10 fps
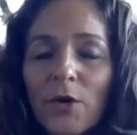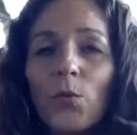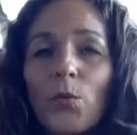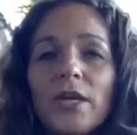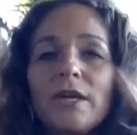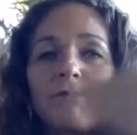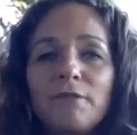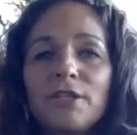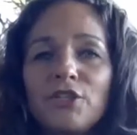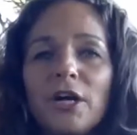We
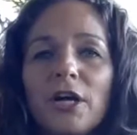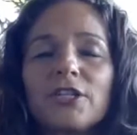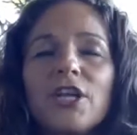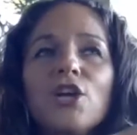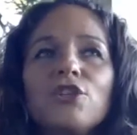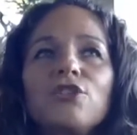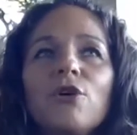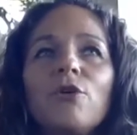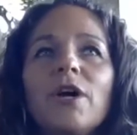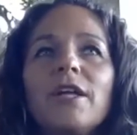feel judged.
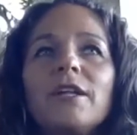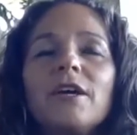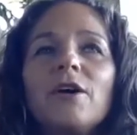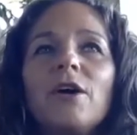So, and